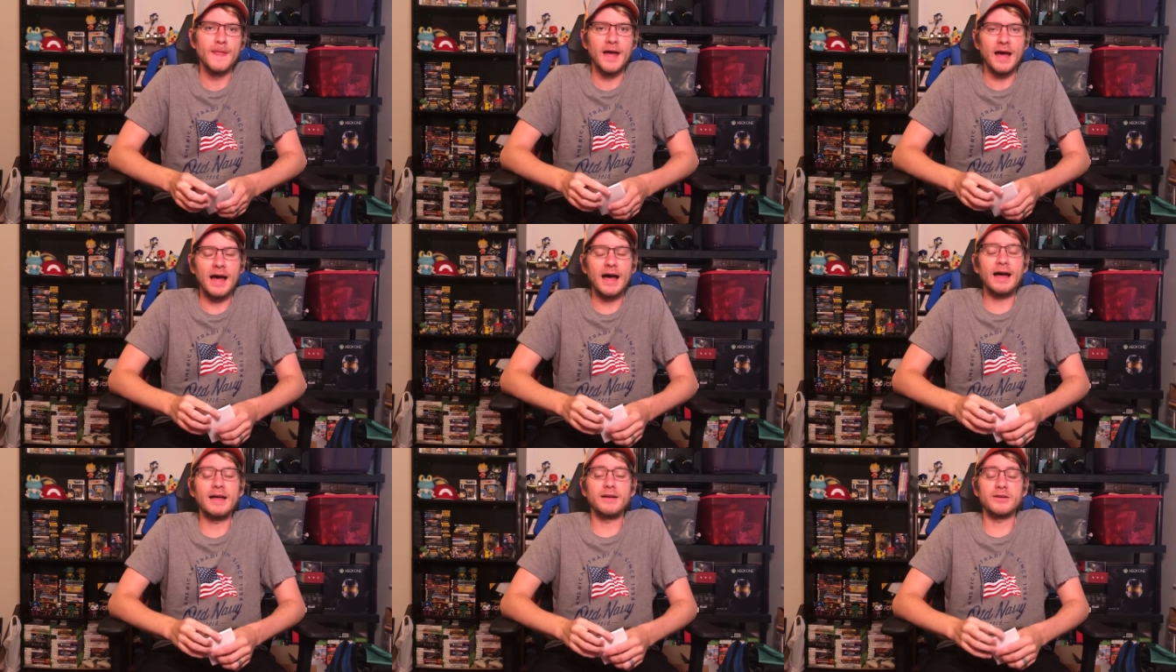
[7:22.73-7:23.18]

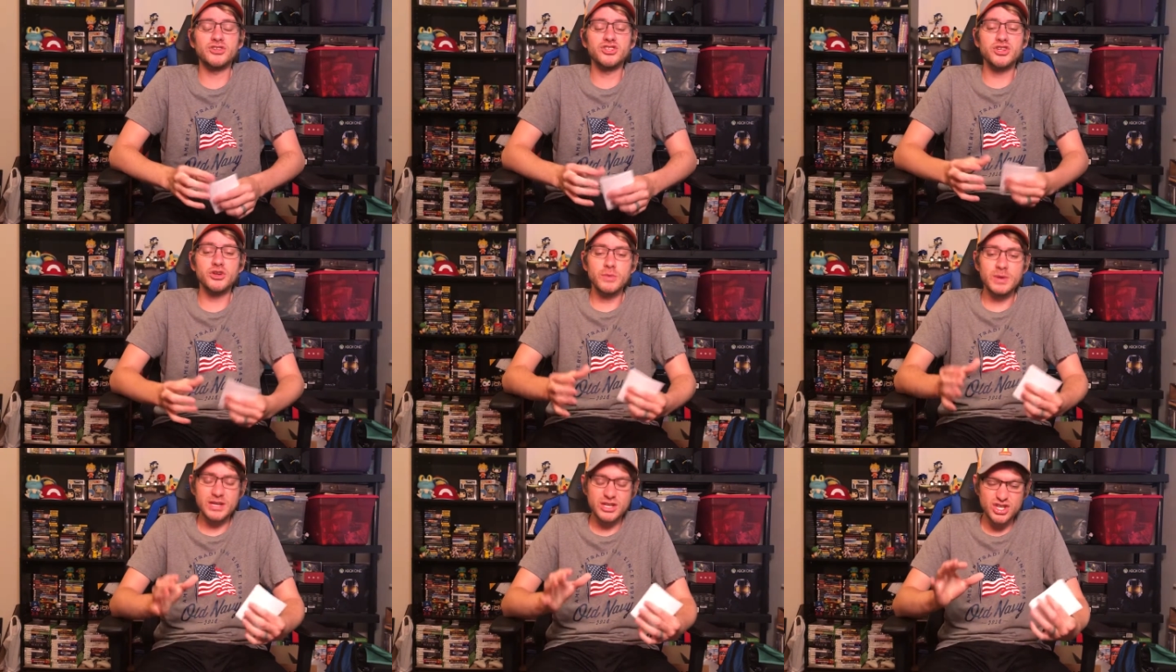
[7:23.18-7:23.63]
I,
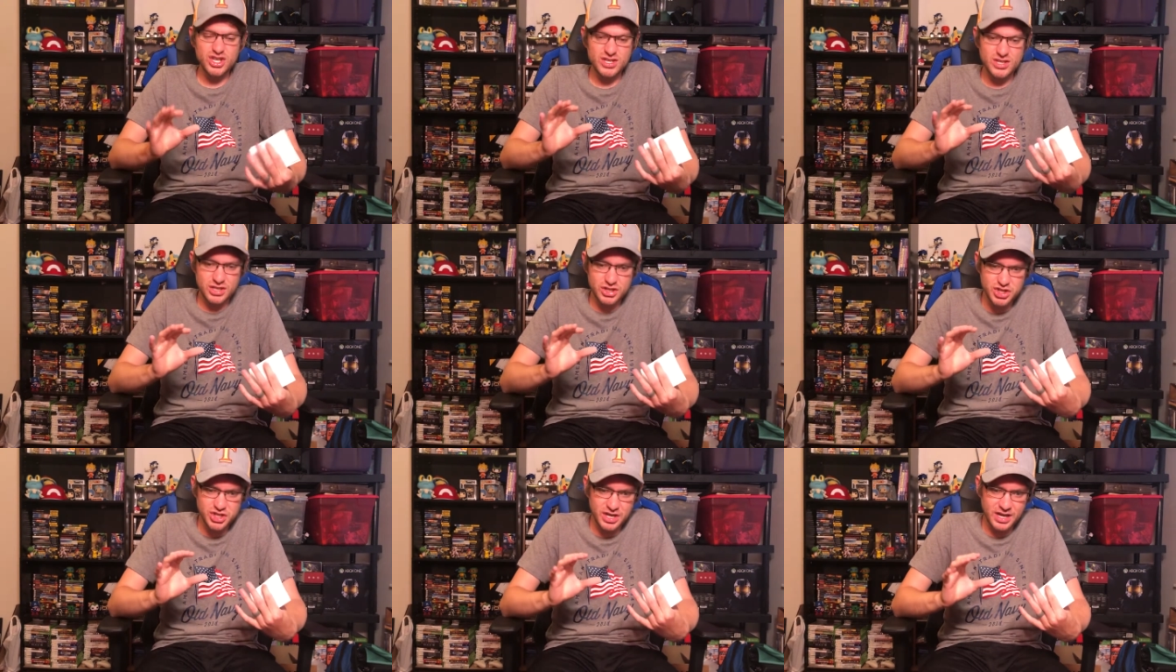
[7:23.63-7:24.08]
doing just
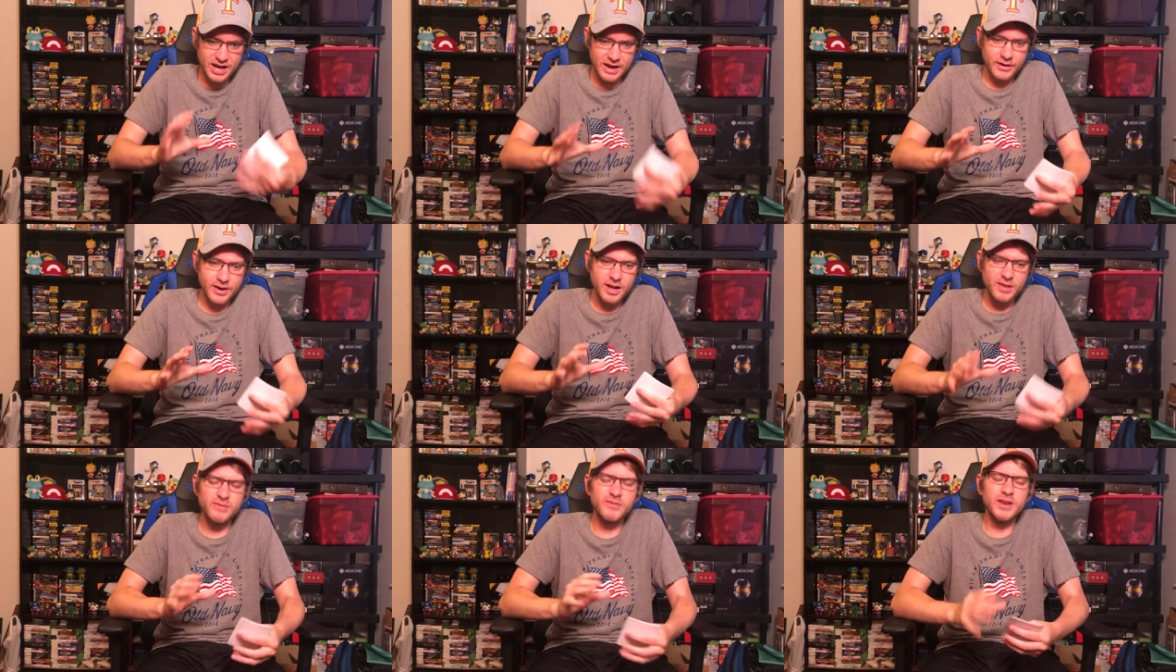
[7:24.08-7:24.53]
the
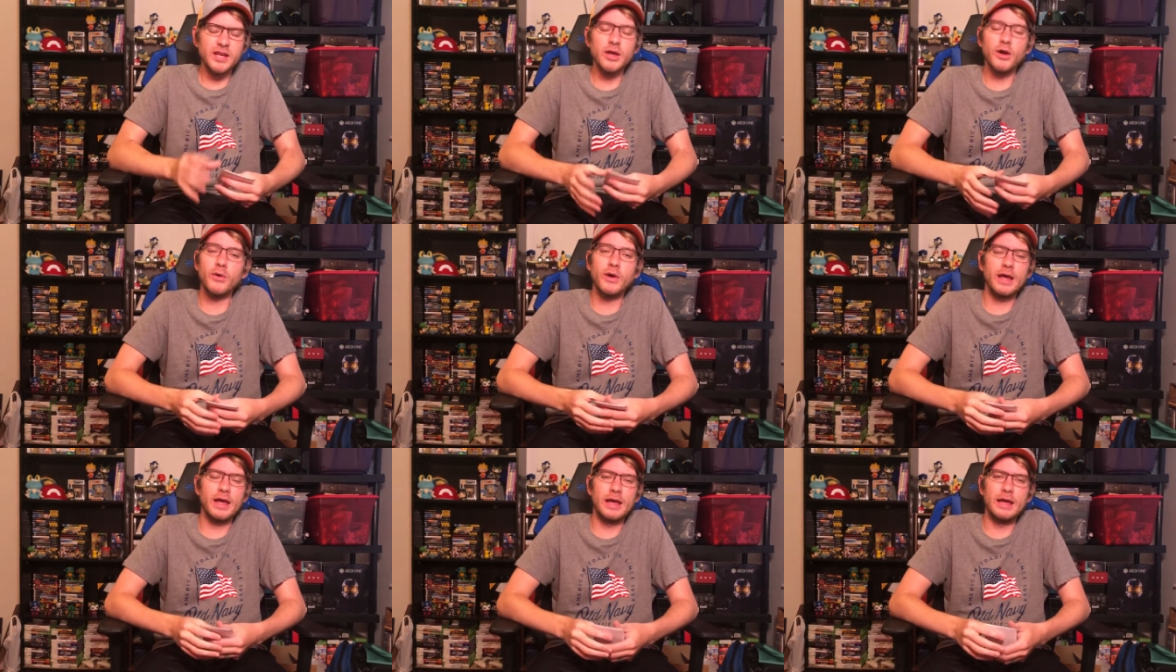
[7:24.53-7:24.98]
generic
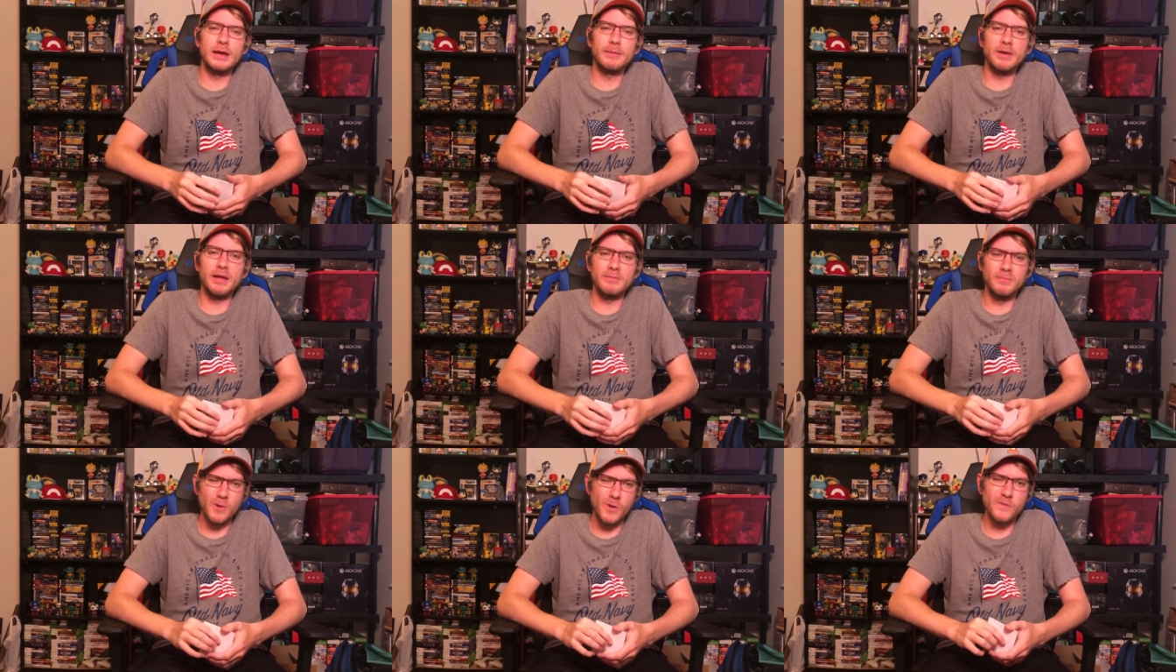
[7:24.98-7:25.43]
video game
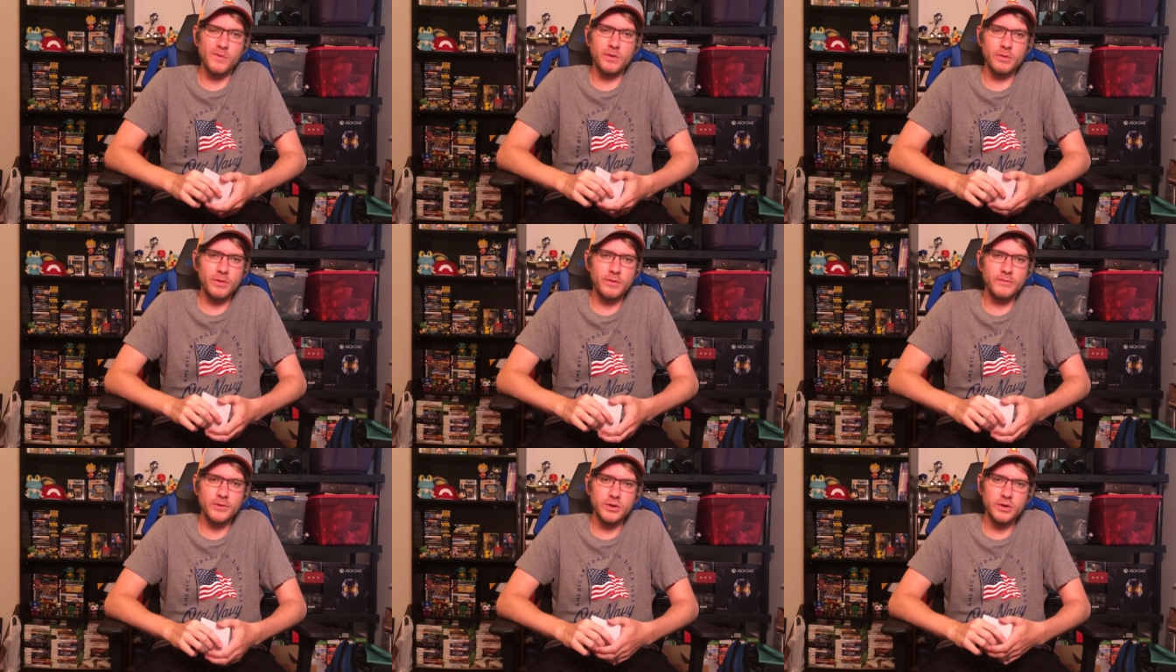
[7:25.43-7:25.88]
and movie
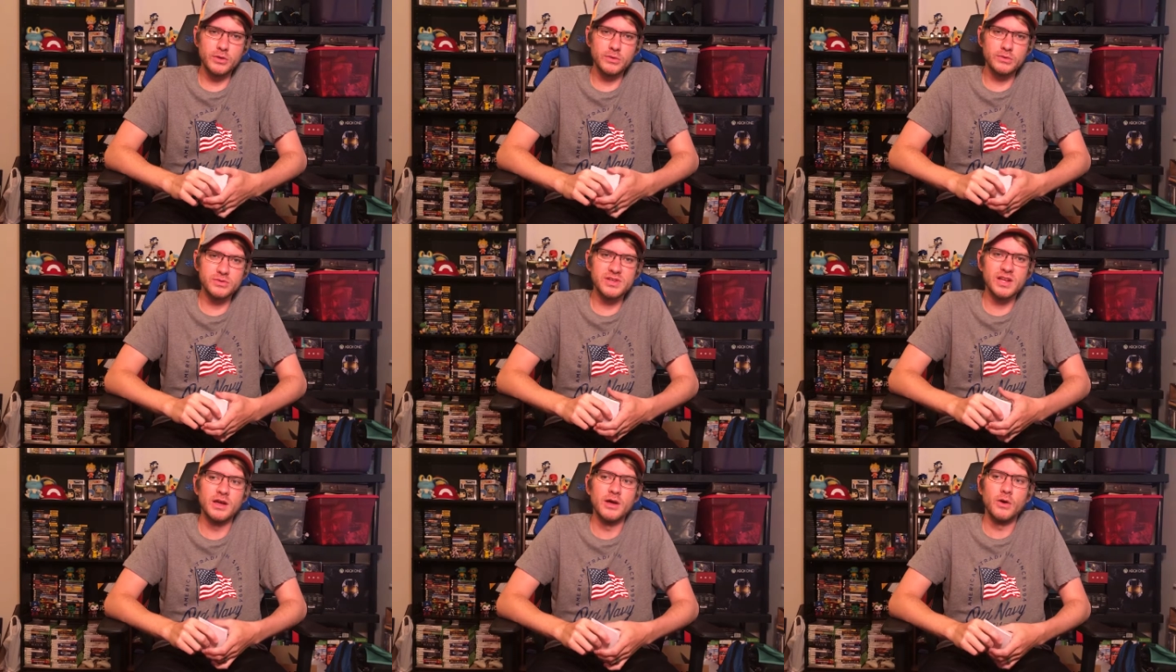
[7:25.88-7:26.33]

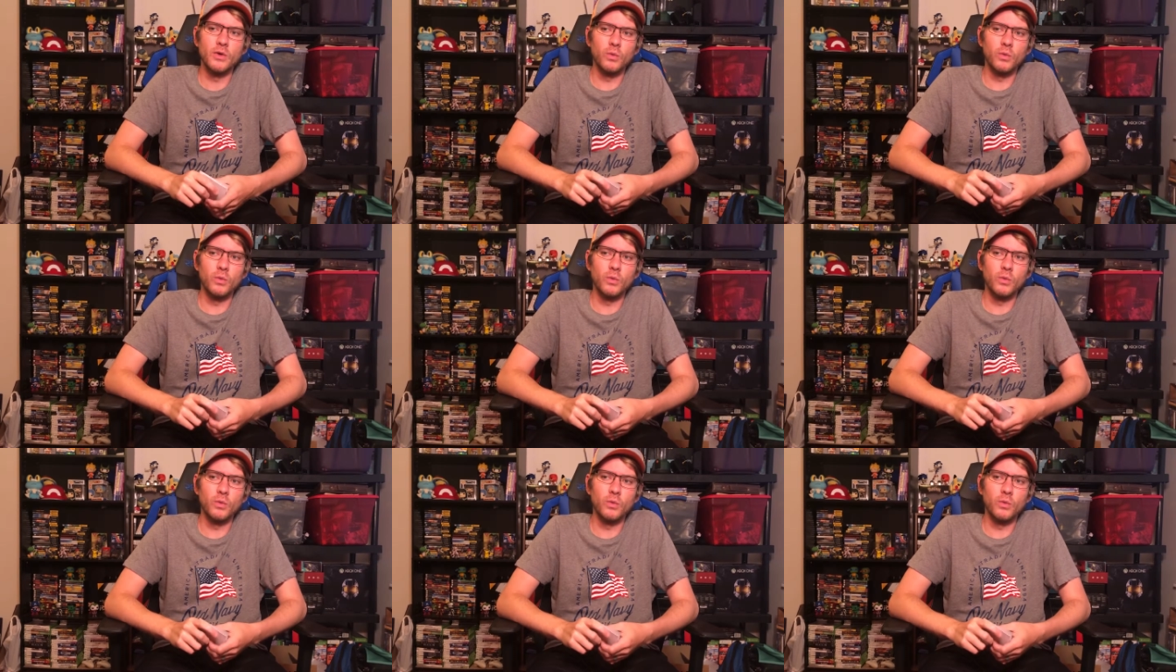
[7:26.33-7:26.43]
reviews